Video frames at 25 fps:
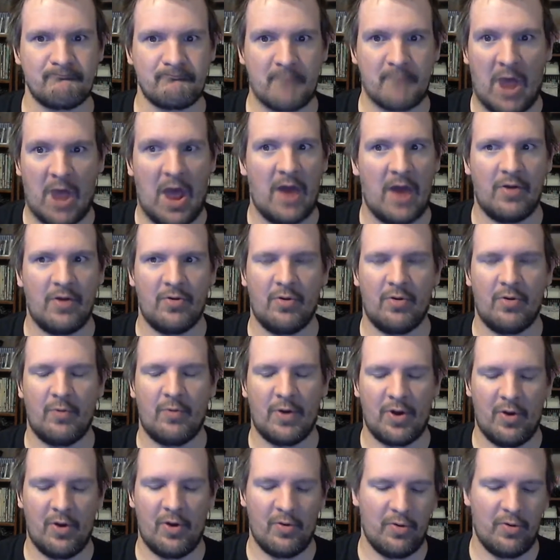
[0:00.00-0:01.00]
I don't know
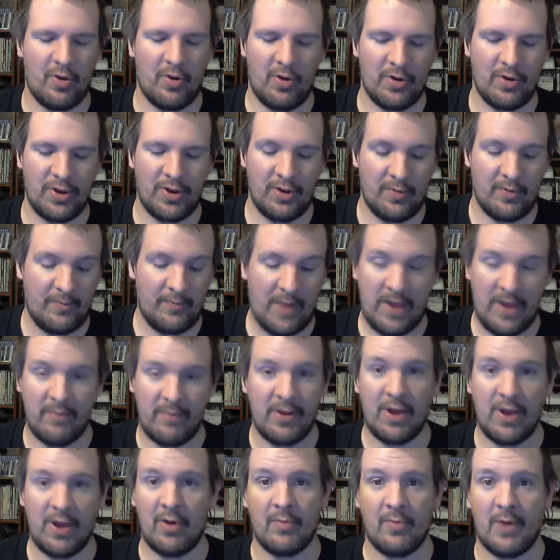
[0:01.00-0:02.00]
what's going on here.
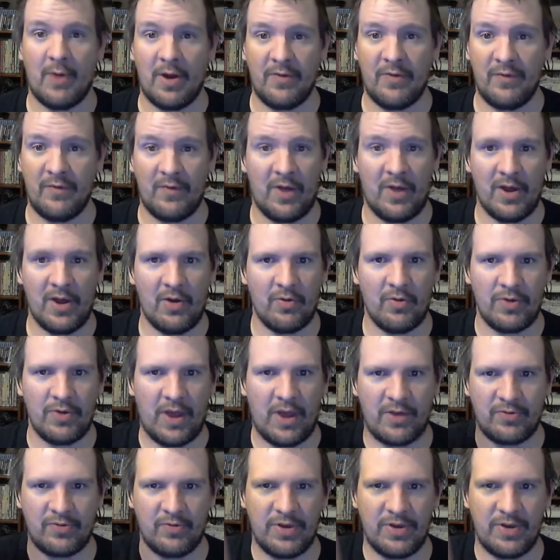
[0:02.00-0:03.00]
Maybe everybody just like, oh
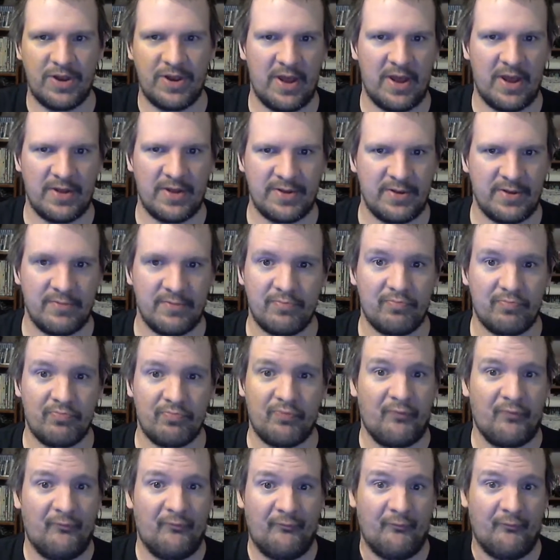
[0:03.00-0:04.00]
yeah, 3DS,
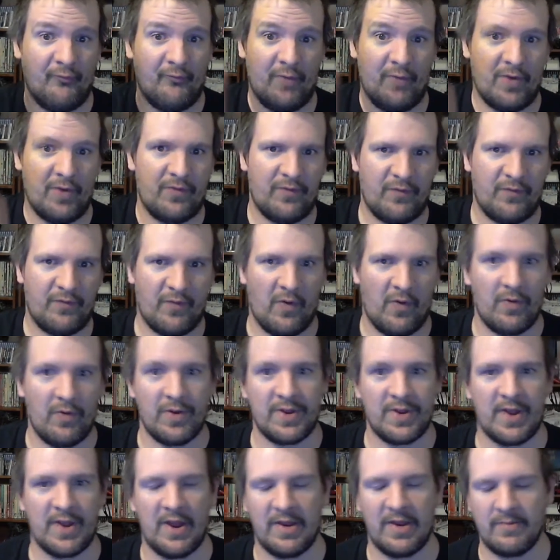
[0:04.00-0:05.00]
let's just charge the
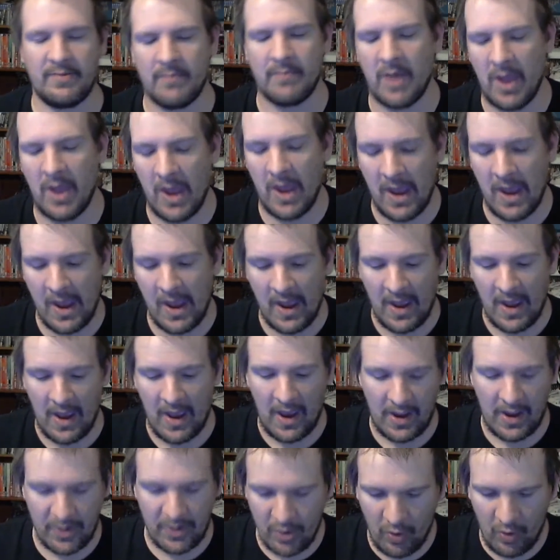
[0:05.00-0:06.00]
same.
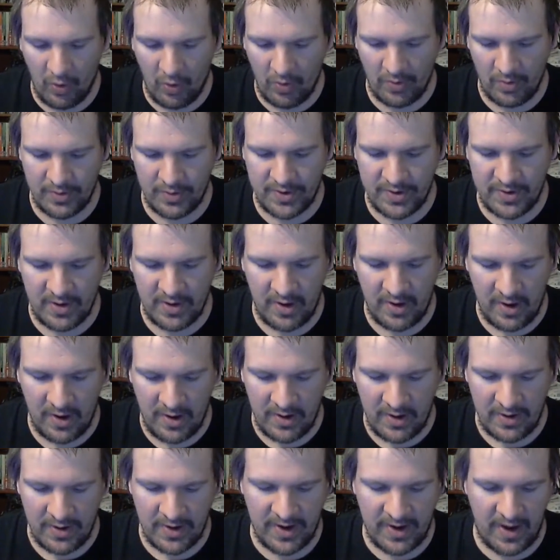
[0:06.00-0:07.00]
And of course,
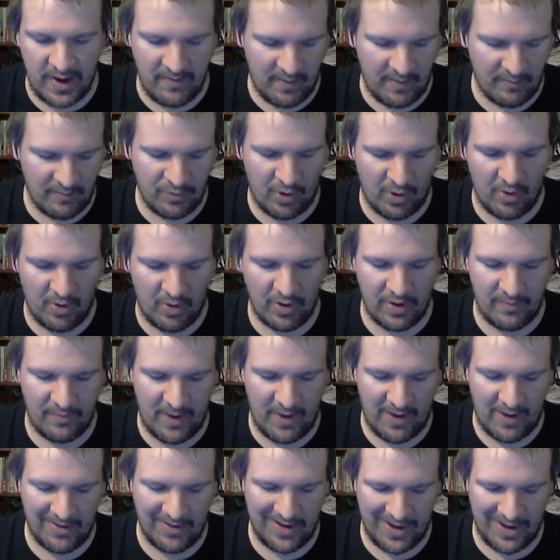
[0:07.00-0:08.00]
the game I'm talking
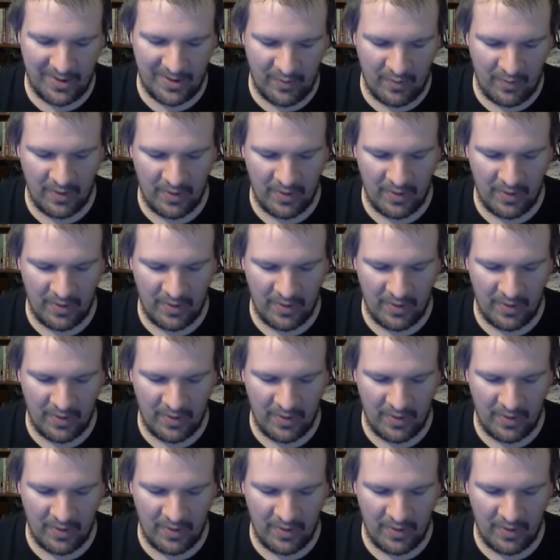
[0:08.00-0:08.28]
about here